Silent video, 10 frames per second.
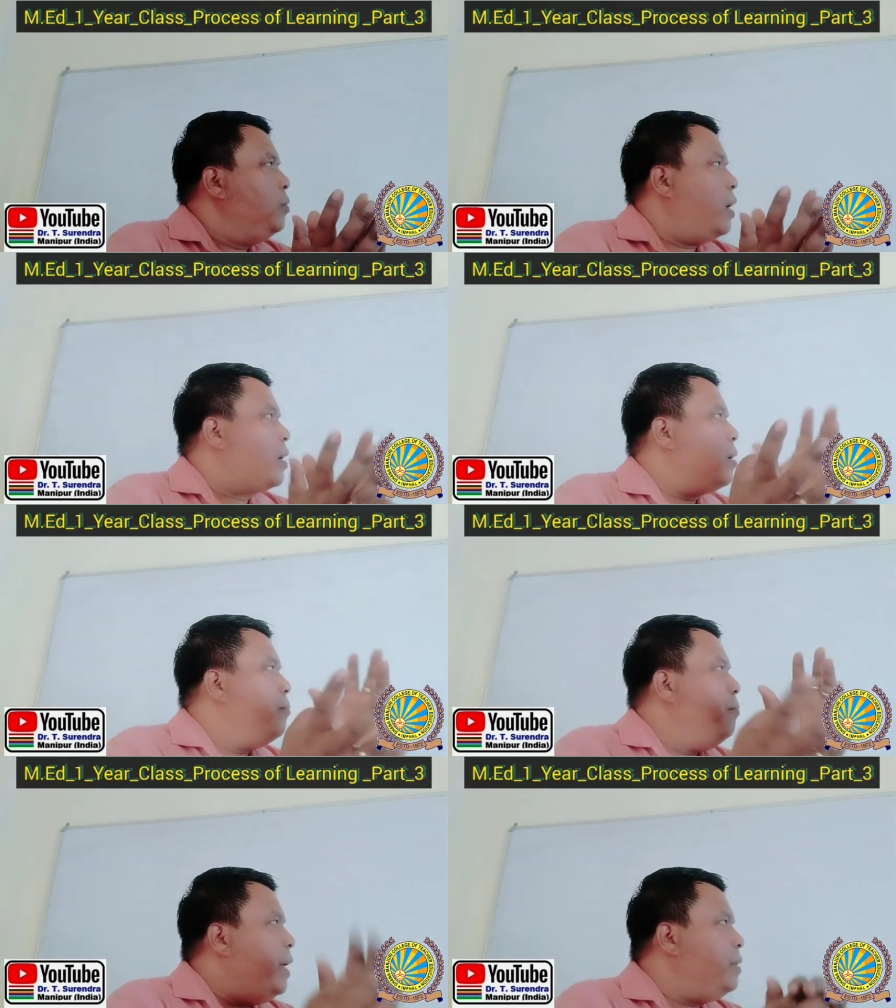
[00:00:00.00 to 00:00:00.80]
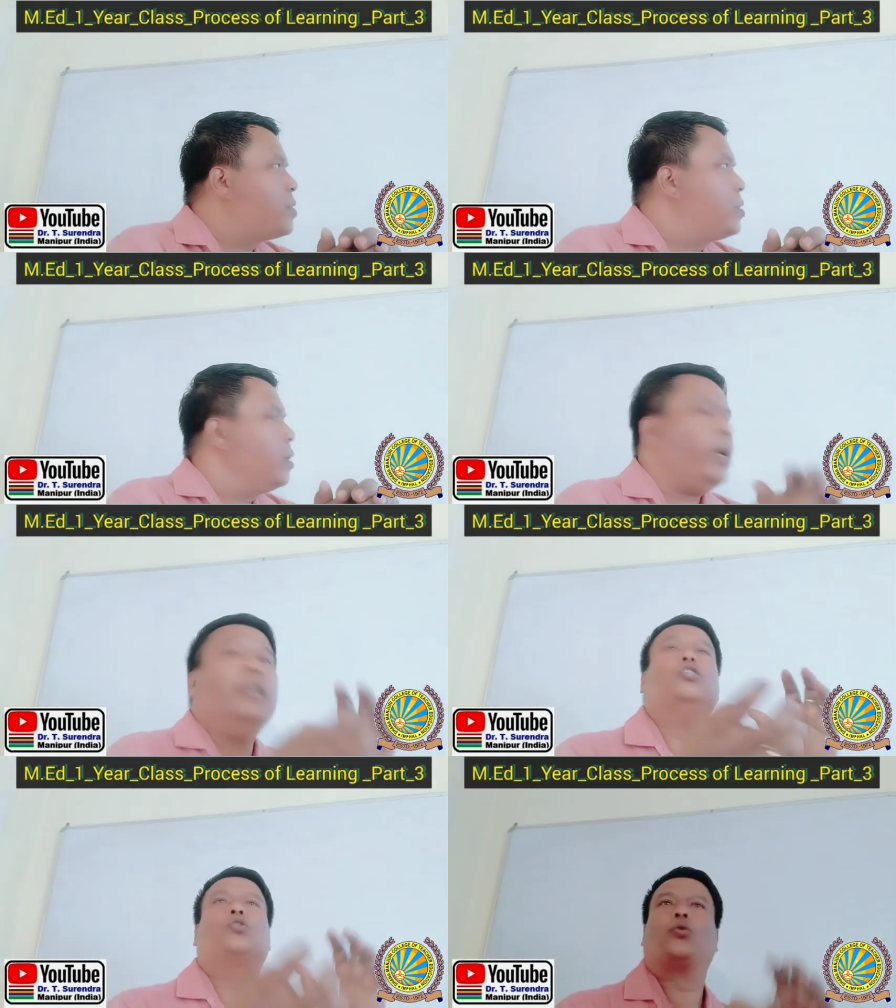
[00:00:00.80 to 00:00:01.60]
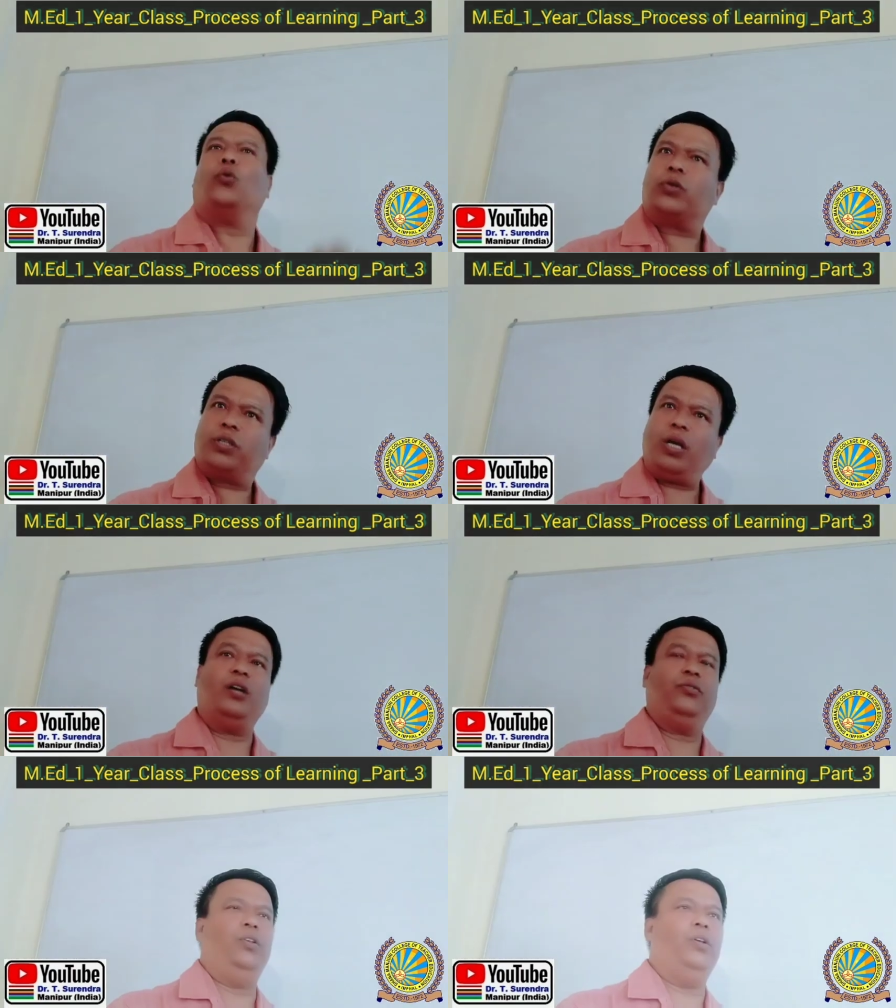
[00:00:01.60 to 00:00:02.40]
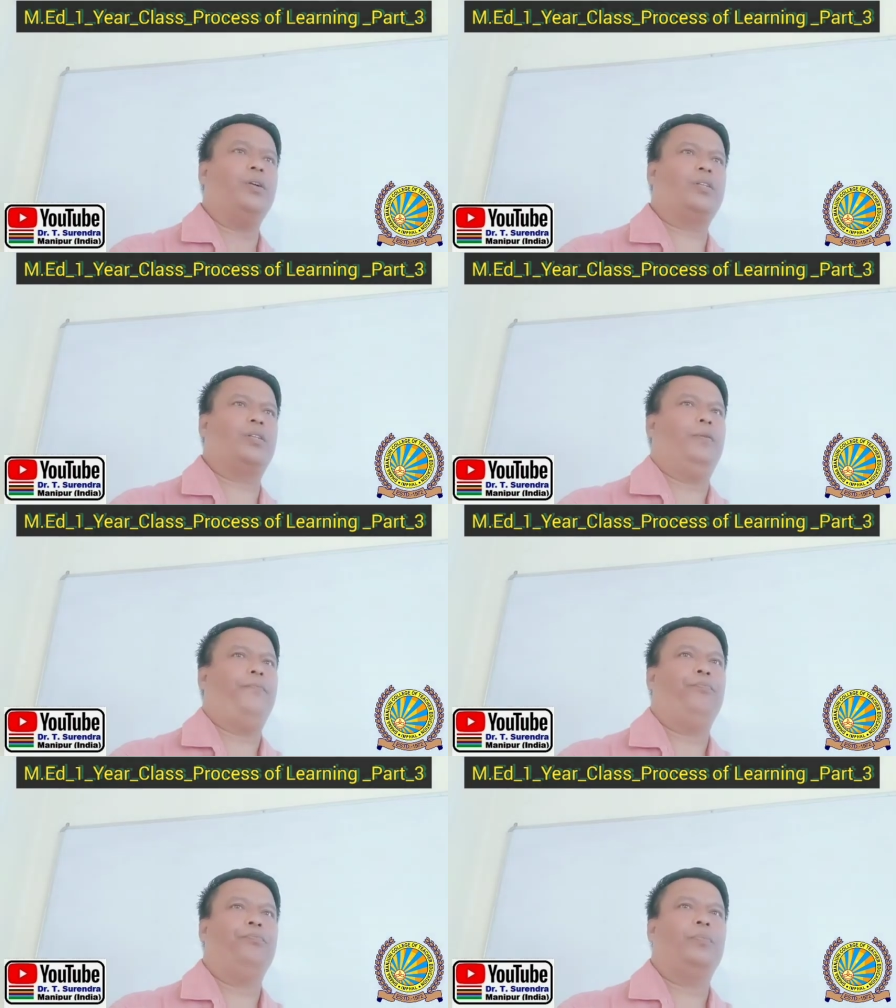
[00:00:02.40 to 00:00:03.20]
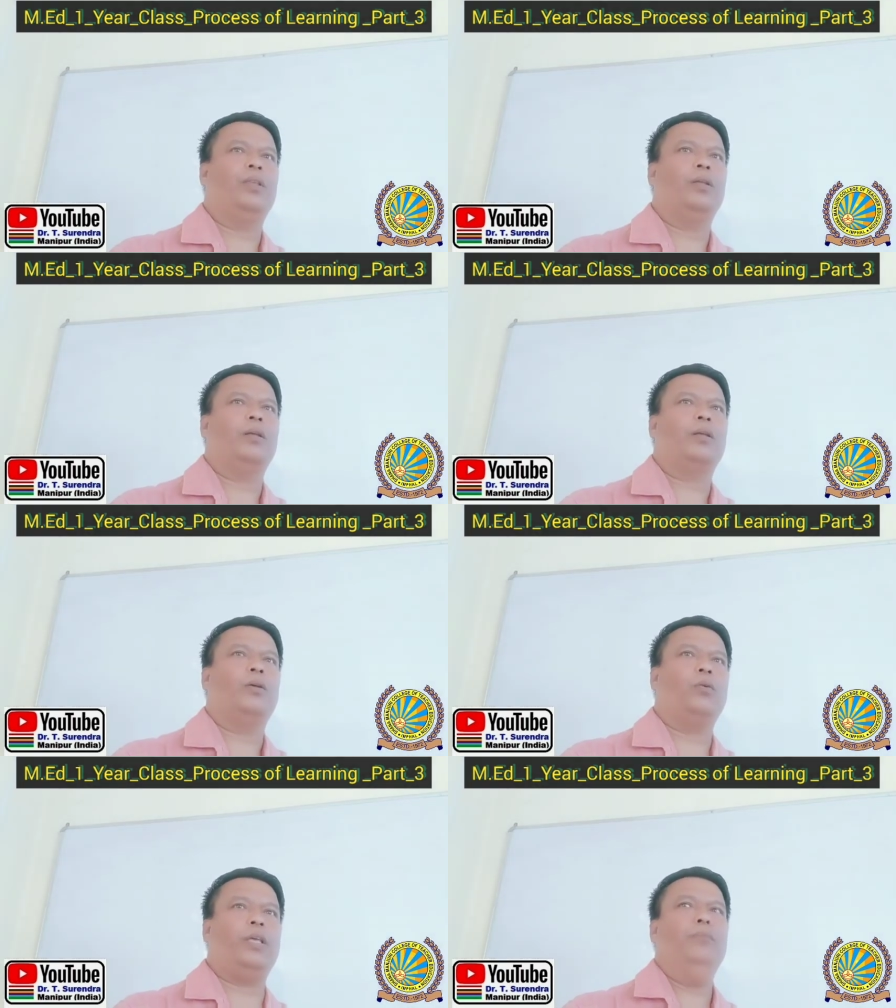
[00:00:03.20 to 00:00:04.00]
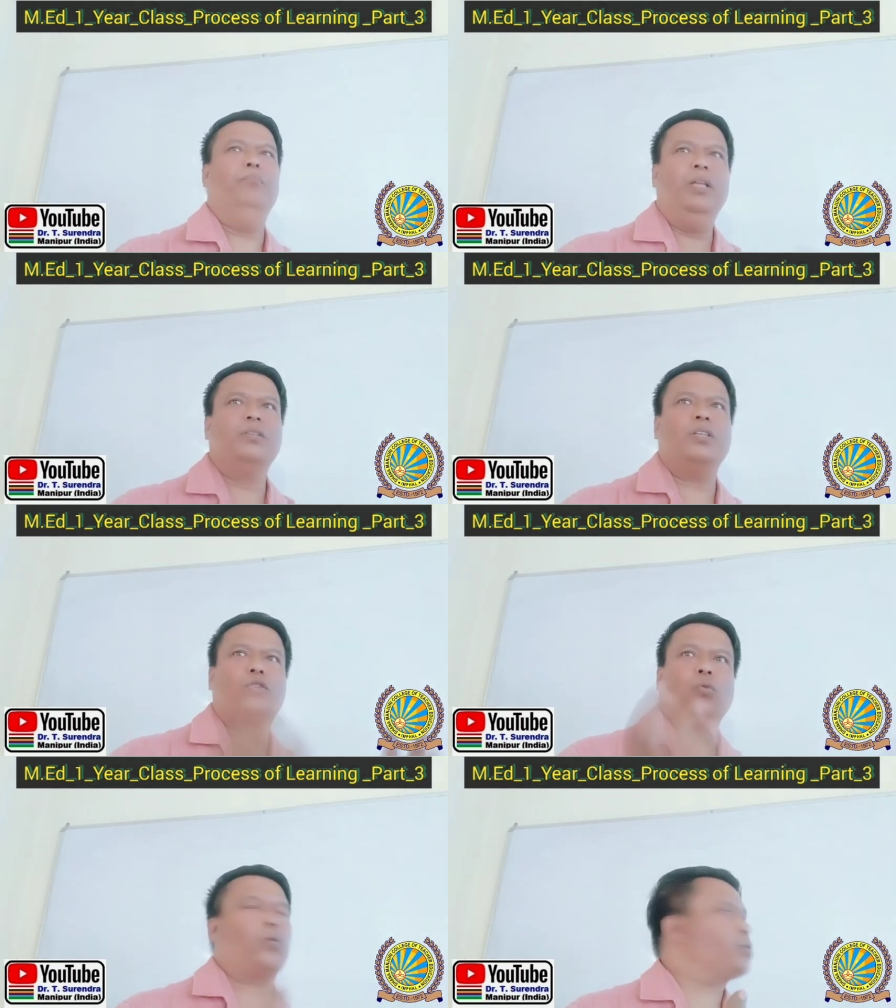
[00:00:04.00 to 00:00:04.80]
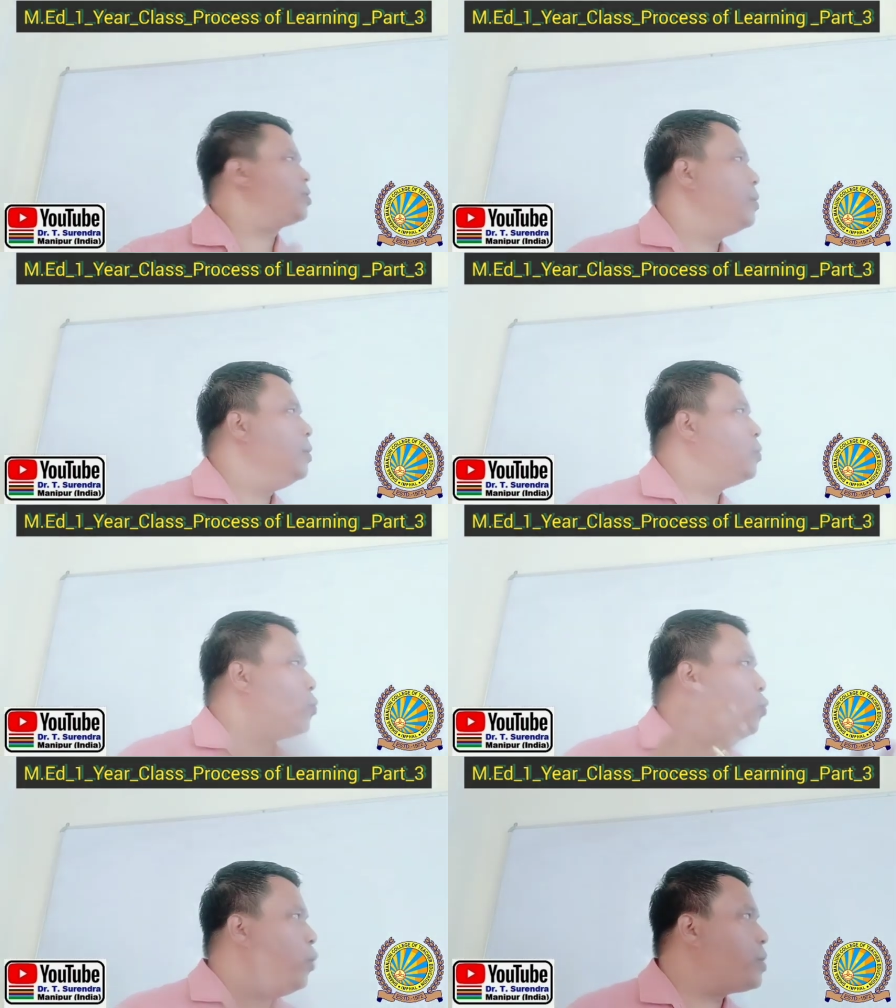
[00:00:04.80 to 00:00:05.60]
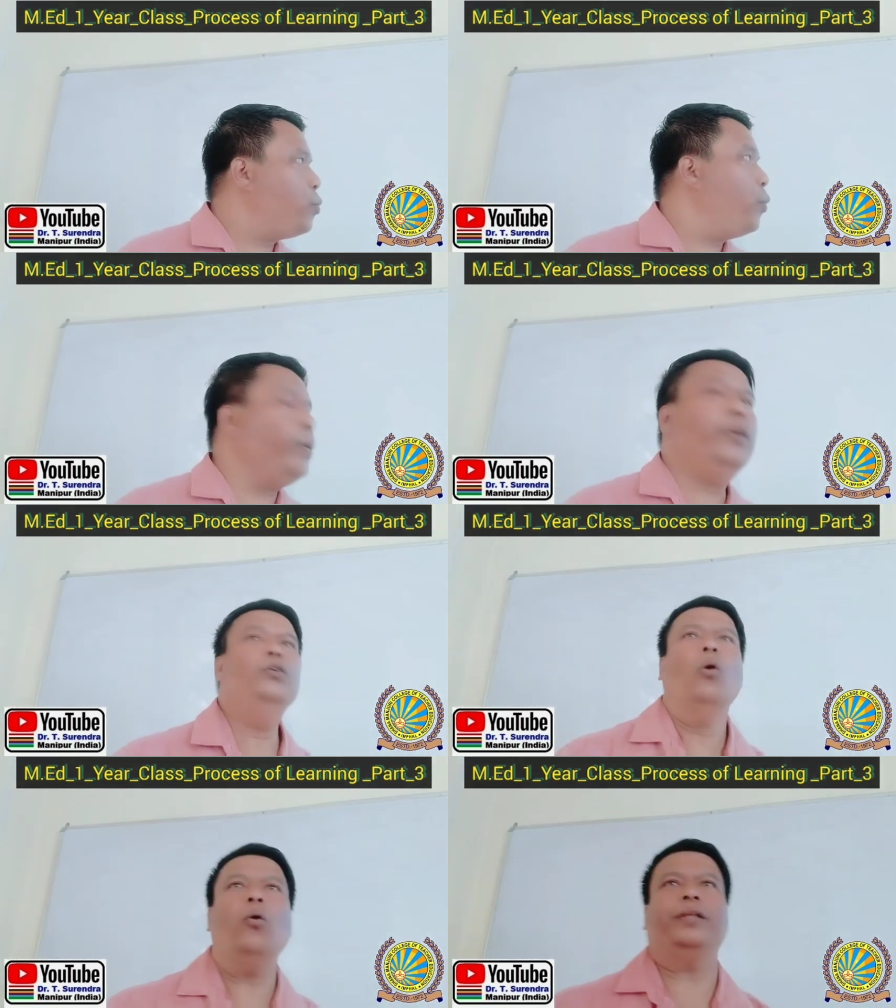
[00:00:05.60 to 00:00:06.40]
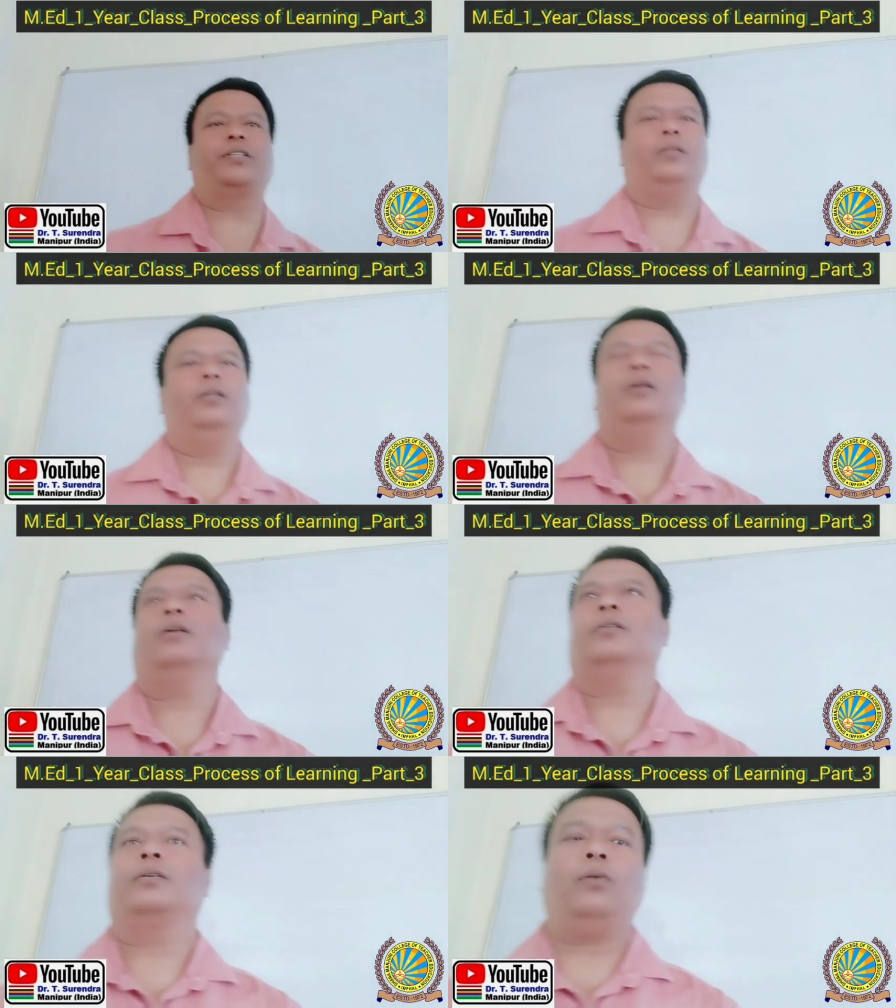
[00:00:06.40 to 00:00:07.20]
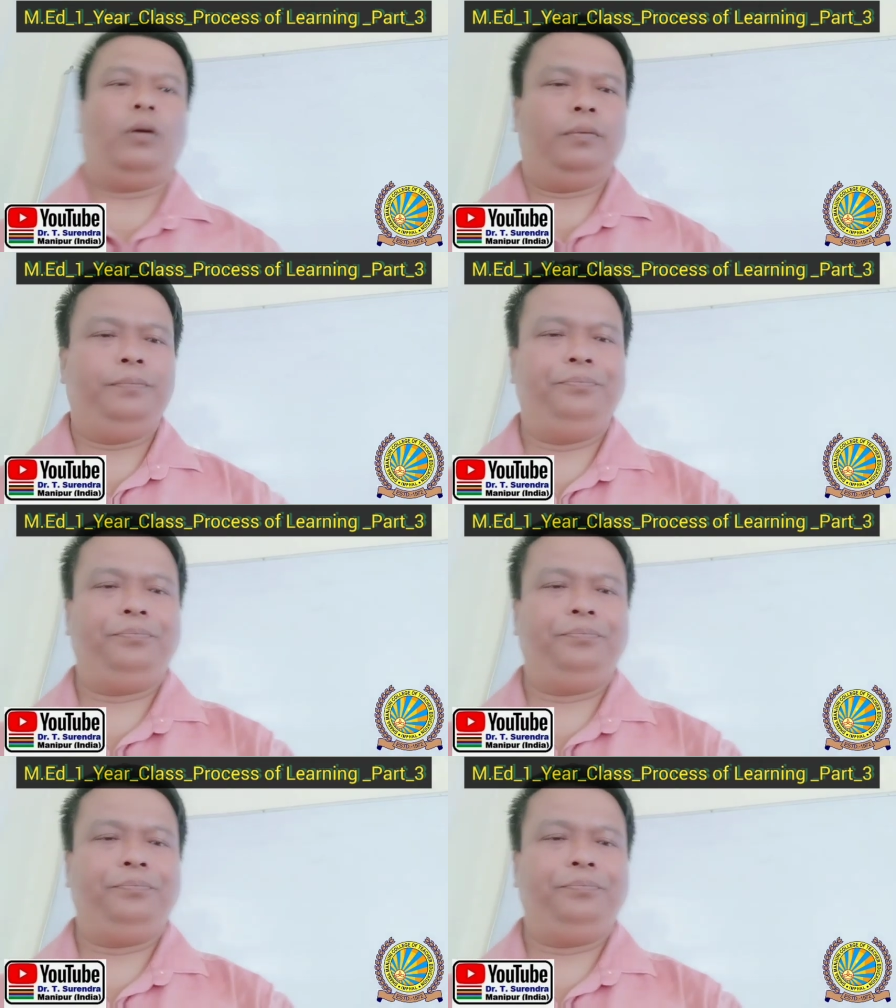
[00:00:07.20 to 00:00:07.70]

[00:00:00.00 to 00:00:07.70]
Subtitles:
there are means and source are theirs. Okay, means and source through which we will know it. Go.